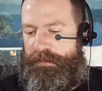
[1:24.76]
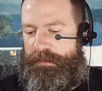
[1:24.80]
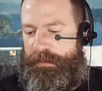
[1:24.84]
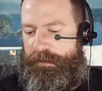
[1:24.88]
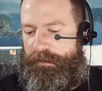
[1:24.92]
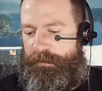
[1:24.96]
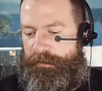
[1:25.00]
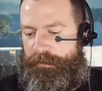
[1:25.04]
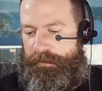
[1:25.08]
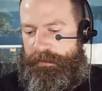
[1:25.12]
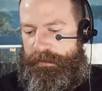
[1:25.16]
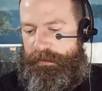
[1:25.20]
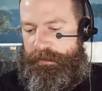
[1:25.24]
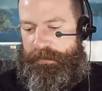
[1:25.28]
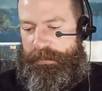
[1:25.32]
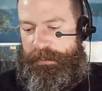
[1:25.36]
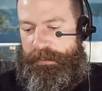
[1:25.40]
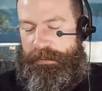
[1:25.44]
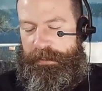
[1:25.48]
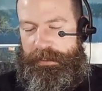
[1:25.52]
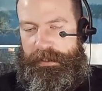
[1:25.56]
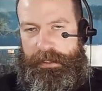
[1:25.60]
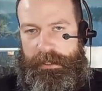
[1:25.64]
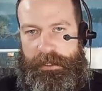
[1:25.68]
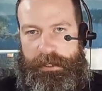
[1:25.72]

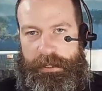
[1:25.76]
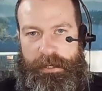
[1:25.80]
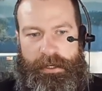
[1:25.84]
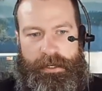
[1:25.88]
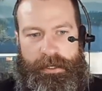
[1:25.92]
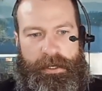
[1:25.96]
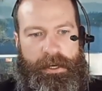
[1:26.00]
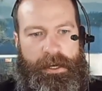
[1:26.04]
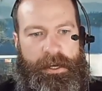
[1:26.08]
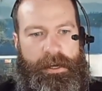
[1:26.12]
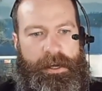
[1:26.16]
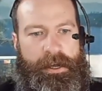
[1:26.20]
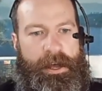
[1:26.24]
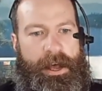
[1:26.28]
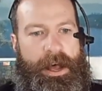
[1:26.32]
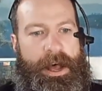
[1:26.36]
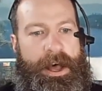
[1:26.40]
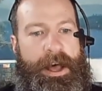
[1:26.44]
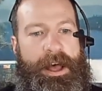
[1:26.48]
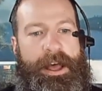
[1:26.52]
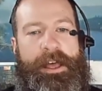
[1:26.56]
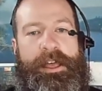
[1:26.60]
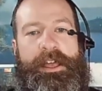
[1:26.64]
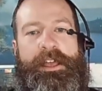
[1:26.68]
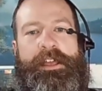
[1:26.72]
interesting?
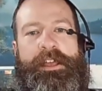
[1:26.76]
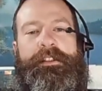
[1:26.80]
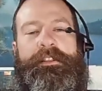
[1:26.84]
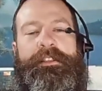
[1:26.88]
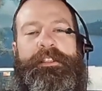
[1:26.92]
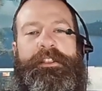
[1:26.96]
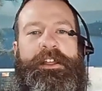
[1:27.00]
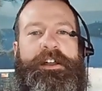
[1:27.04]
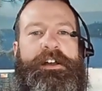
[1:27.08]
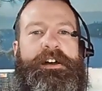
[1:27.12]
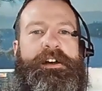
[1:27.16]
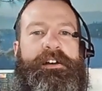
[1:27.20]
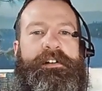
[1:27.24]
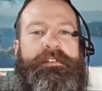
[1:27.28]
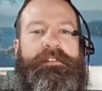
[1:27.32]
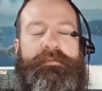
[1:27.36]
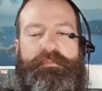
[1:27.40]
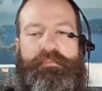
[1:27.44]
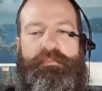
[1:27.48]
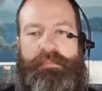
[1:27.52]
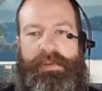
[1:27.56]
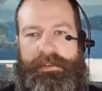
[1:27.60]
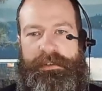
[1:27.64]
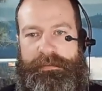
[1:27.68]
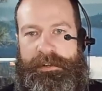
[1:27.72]
I love
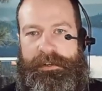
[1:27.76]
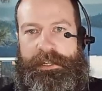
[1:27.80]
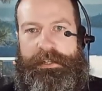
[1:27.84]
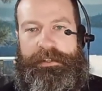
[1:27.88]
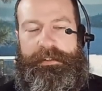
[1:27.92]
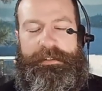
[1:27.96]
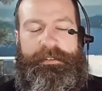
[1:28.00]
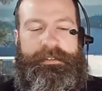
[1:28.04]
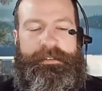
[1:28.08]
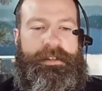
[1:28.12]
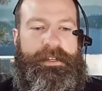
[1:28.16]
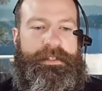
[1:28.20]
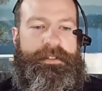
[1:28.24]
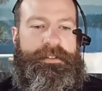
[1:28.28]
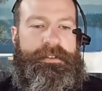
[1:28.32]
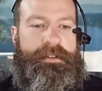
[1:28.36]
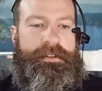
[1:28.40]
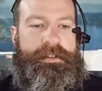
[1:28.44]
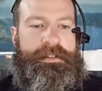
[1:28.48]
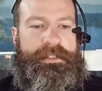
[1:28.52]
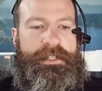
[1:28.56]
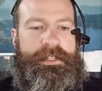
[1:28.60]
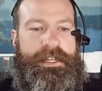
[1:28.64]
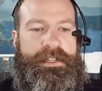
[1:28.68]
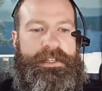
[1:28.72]
pivoting. Like
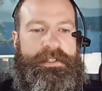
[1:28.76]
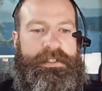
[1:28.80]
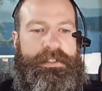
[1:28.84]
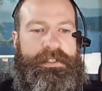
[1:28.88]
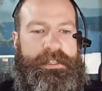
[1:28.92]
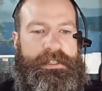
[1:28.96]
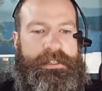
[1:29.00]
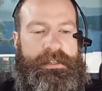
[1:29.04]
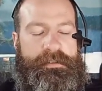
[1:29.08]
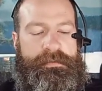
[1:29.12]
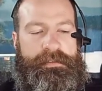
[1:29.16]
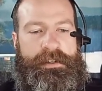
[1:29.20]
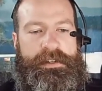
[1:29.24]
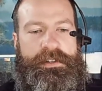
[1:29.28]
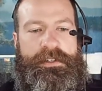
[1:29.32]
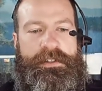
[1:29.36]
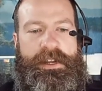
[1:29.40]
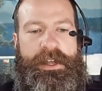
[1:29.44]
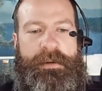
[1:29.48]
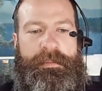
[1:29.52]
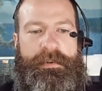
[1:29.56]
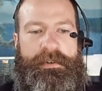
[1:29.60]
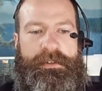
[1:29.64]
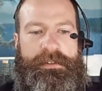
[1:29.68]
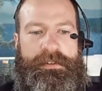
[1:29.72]
during testing, if there's an
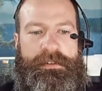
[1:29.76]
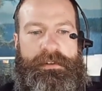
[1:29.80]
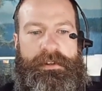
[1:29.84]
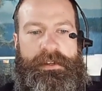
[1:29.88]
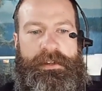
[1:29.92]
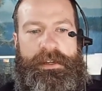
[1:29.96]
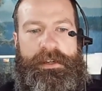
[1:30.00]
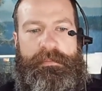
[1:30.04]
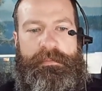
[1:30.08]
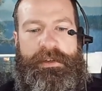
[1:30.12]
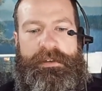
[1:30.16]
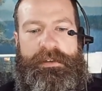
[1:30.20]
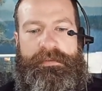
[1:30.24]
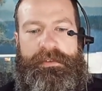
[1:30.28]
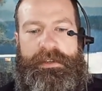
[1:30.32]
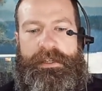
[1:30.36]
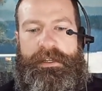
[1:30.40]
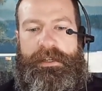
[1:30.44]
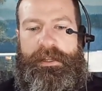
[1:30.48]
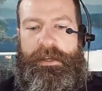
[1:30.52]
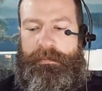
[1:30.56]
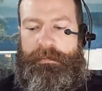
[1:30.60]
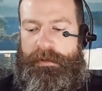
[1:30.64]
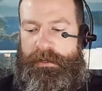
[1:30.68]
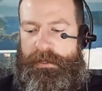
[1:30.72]
opportunity to
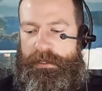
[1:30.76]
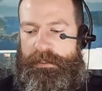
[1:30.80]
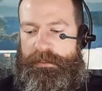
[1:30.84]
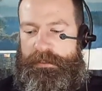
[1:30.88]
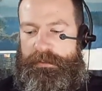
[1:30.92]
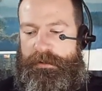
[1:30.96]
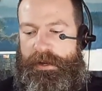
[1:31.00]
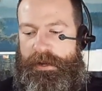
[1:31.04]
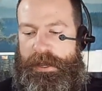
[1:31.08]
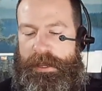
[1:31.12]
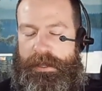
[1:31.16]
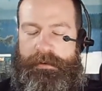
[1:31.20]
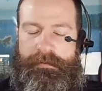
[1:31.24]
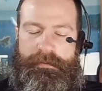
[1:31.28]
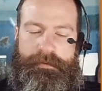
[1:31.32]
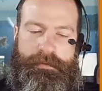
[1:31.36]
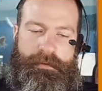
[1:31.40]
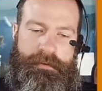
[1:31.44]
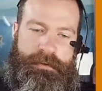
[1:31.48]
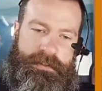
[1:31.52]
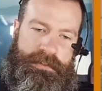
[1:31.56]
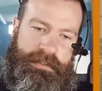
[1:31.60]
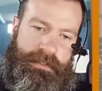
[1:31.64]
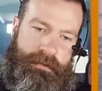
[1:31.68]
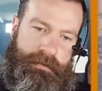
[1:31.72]
pivot, I'm going to try it. Of
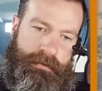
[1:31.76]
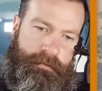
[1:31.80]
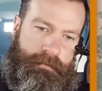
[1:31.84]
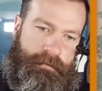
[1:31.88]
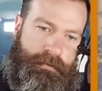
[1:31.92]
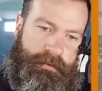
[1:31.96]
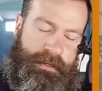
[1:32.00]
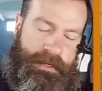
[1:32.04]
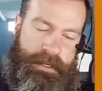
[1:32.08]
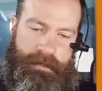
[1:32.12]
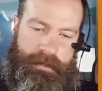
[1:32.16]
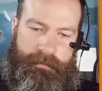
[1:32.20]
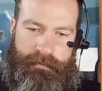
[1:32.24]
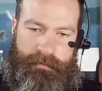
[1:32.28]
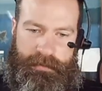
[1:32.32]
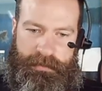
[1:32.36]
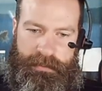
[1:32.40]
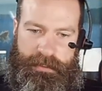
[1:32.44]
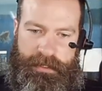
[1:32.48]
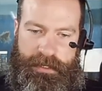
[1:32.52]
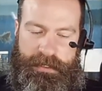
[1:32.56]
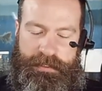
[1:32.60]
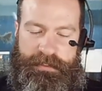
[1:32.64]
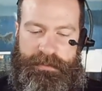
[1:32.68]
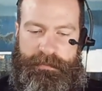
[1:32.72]
course, I'll coordinate with the
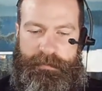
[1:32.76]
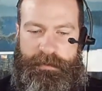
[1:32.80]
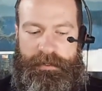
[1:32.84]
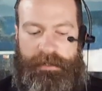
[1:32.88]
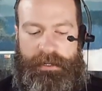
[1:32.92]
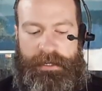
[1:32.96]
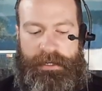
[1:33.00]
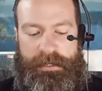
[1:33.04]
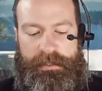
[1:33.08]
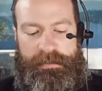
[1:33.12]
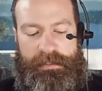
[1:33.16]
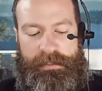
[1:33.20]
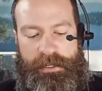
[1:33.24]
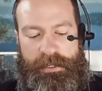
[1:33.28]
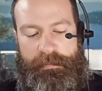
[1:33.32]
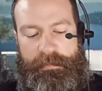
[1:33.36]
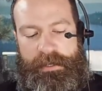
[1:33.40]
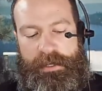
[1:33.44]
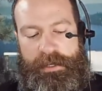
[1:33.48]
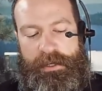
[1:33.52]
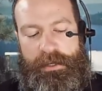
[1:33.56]
customer ahead of time